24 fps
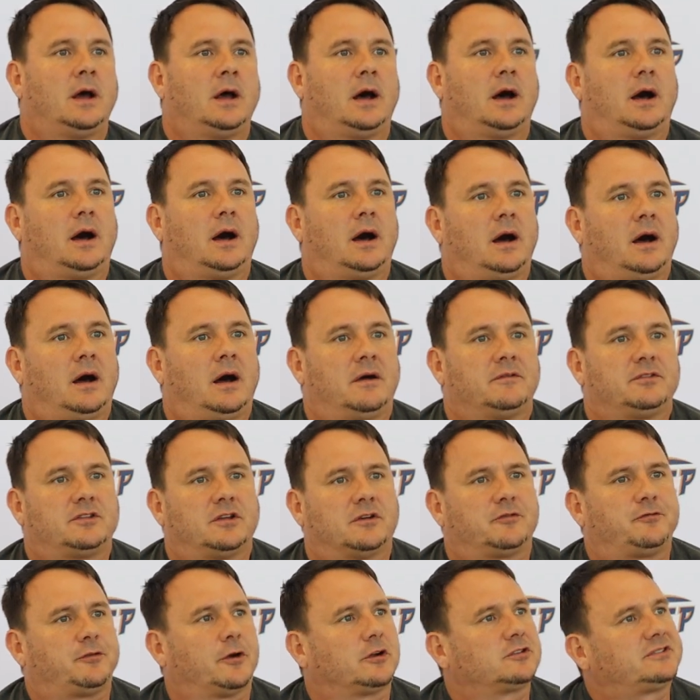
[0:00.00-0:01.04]

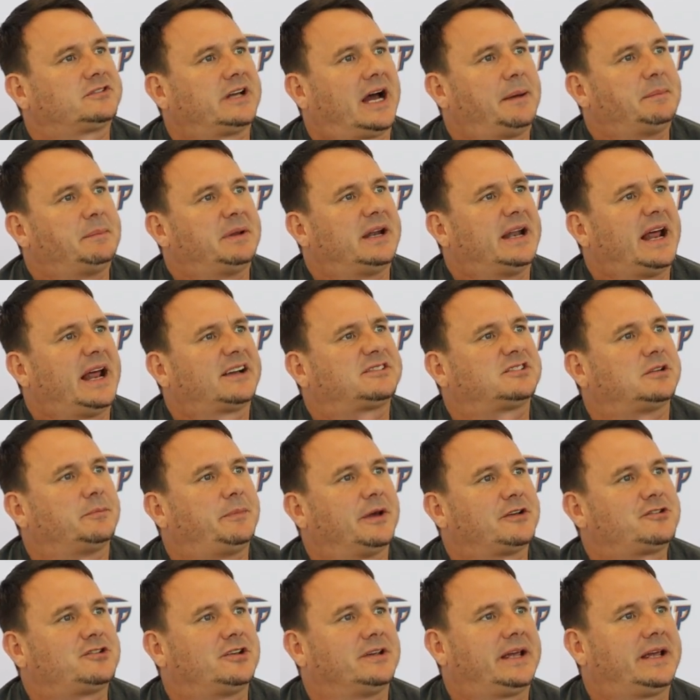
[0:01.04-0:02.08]
The first time in an
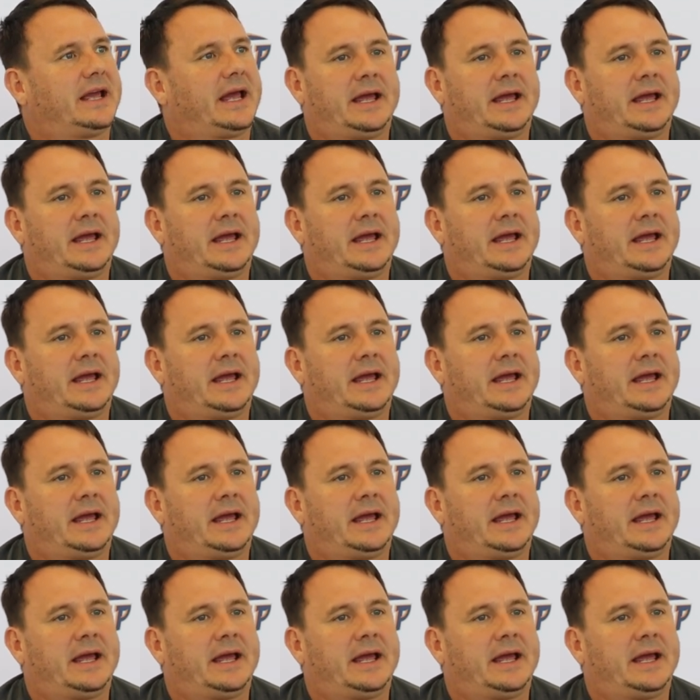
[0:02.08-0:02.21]
exhibition